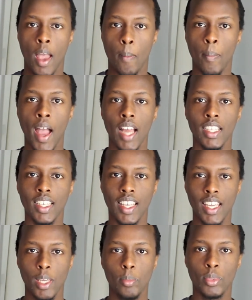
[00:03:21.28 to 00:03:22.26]
Man
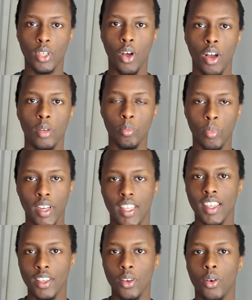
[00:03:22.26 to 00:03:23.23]
keeps on
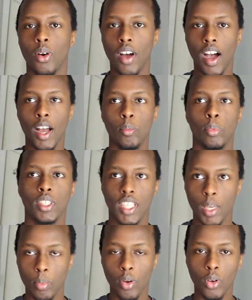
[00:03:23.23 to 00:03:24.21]
breaking your heart, but you
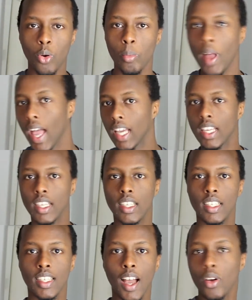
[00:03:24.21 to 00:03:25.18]
keep on going back.
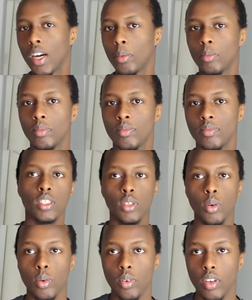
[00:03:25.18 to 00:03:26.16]
How come?
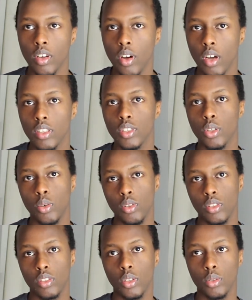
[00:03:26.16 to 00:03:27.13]
So God
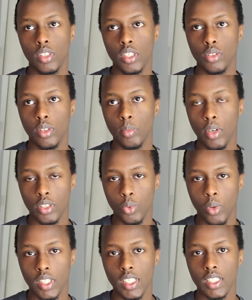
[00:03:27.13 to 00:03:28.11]
chose Israel because
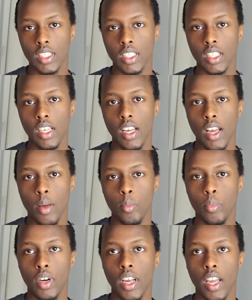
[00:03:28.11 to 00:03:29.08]
he wanted to
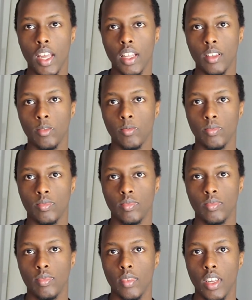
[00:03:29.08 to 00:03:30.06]
bring in
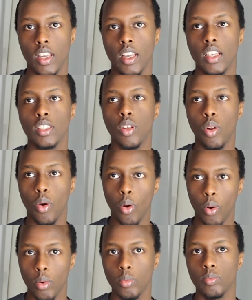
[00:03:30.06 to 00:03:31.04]
his
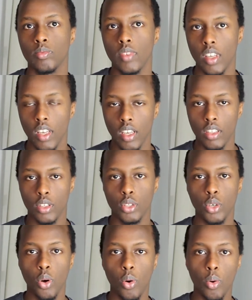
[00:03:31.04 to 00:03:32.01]
law. To
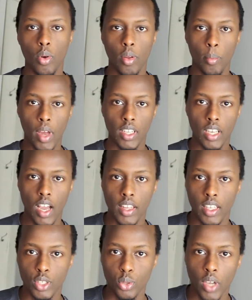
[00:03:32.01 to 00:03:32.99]
show
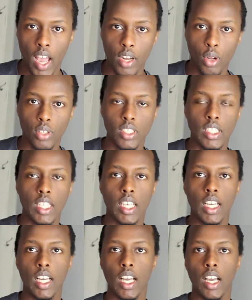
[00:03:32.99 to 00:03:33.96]
mankind that you cannot
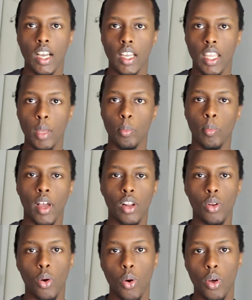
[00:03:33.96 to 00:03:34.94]
keep my
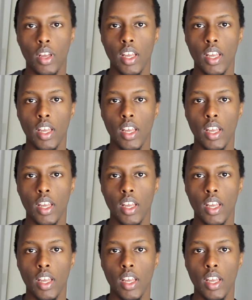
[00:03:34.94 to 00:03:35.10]
law.